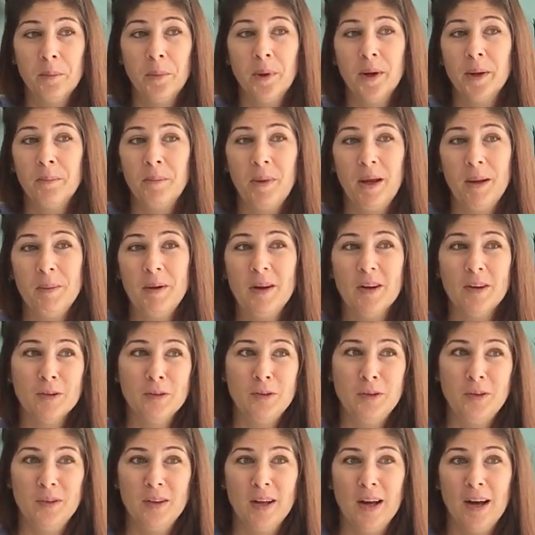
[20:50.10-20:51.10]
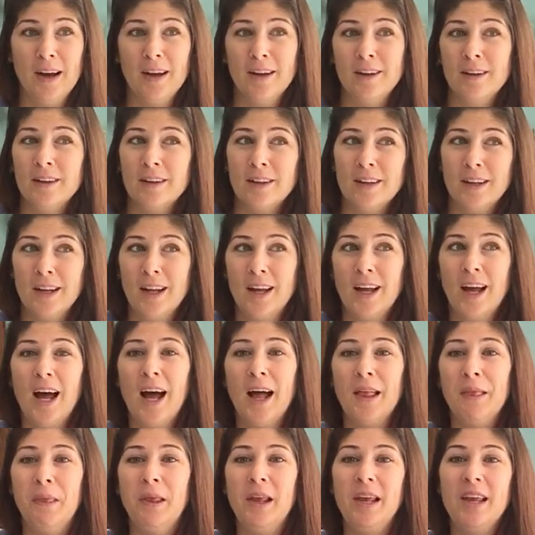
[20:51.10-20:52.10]
but maybe I'll do that
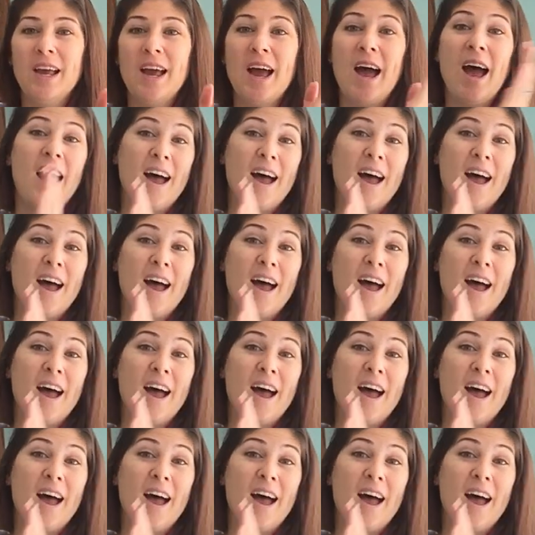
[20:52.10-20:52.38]
at the